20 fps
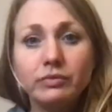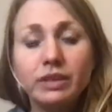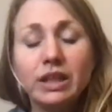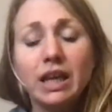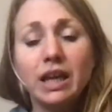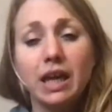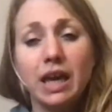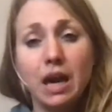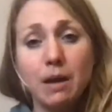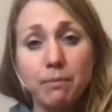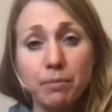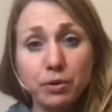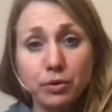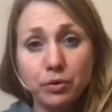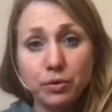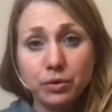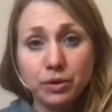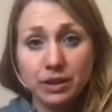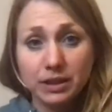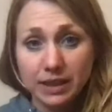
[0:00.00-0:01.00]

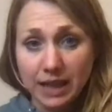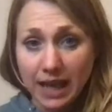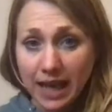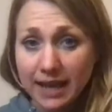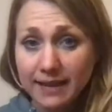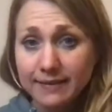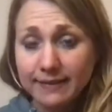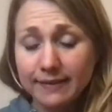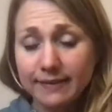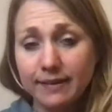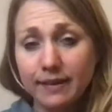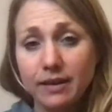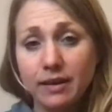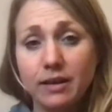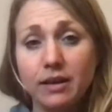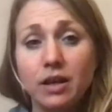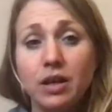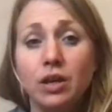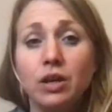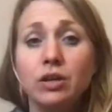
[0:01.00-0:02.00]
Capricorn and Cancer,
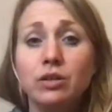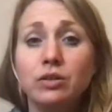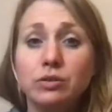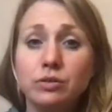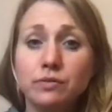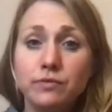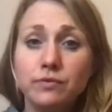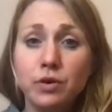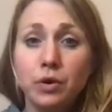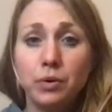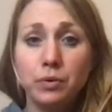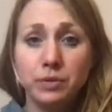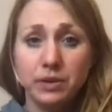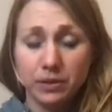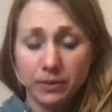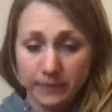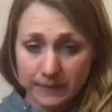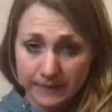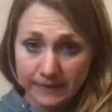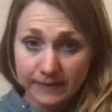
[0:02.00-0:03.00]
you've not only
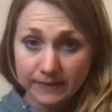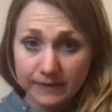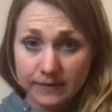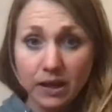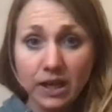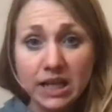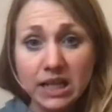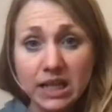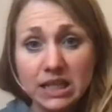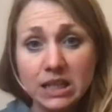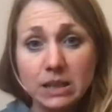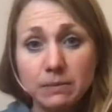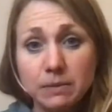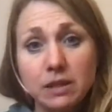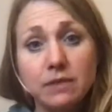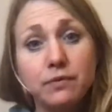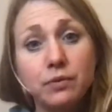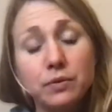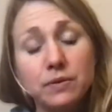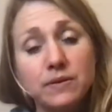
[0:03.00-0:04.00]
got society, but
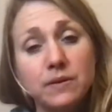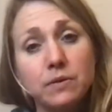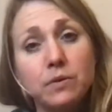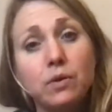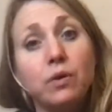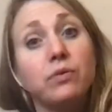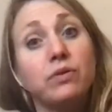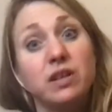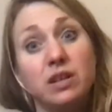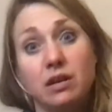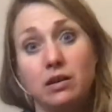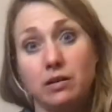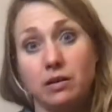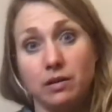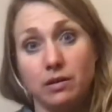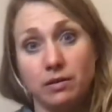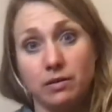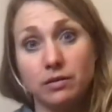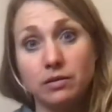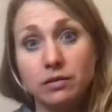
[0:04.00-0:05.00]
you've also got the
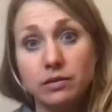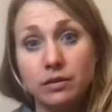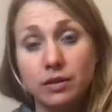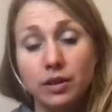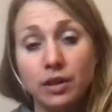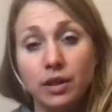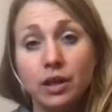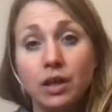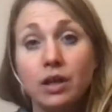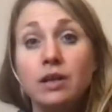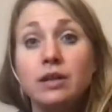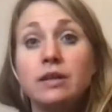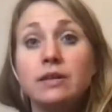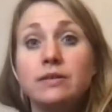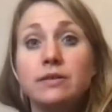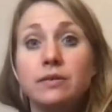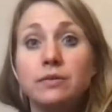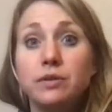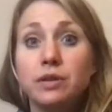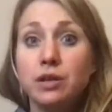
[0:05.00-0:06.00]
earth.
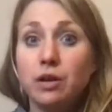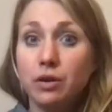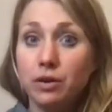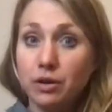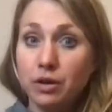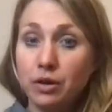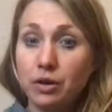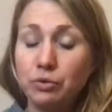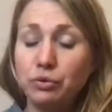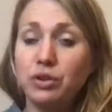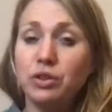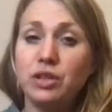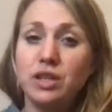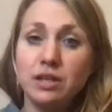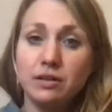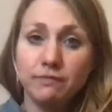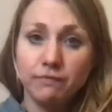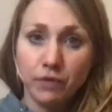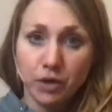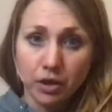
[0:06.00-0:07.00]
So the earth, the
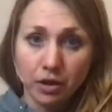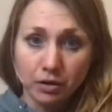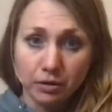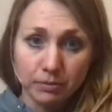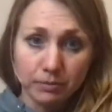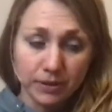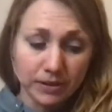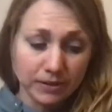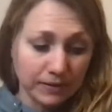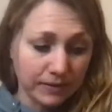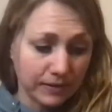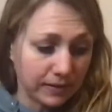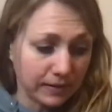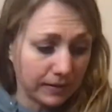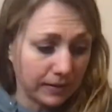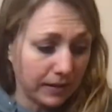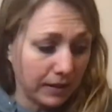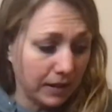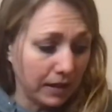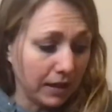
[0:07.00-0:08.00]
environment,
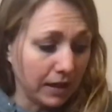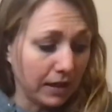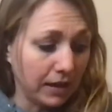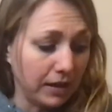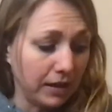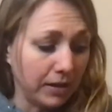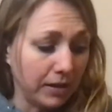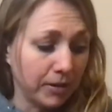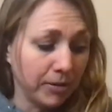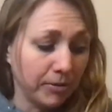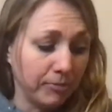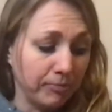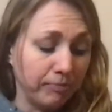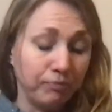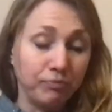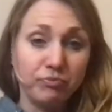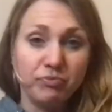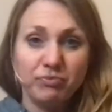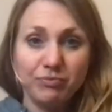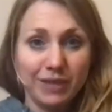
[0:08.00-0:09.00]

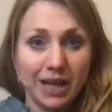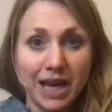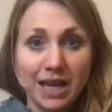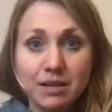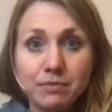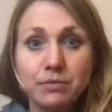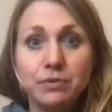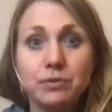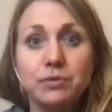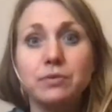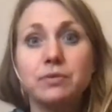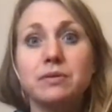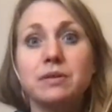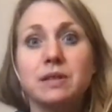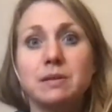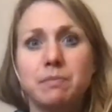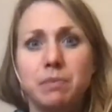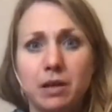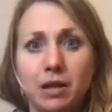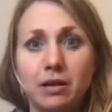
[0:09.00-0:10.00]
animals,
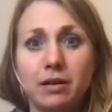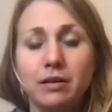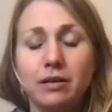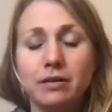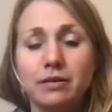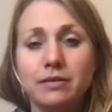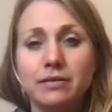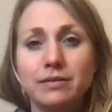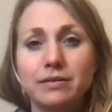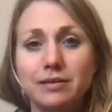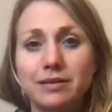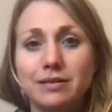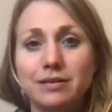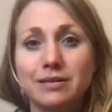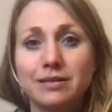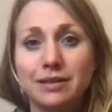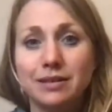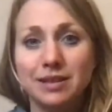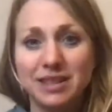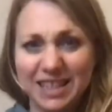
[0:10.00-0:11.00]

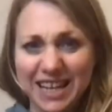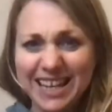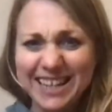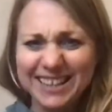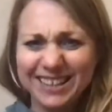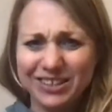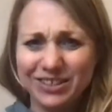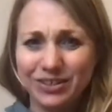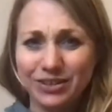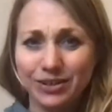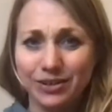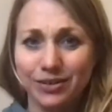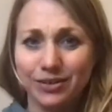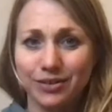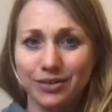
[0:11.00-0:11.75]
plants, nature,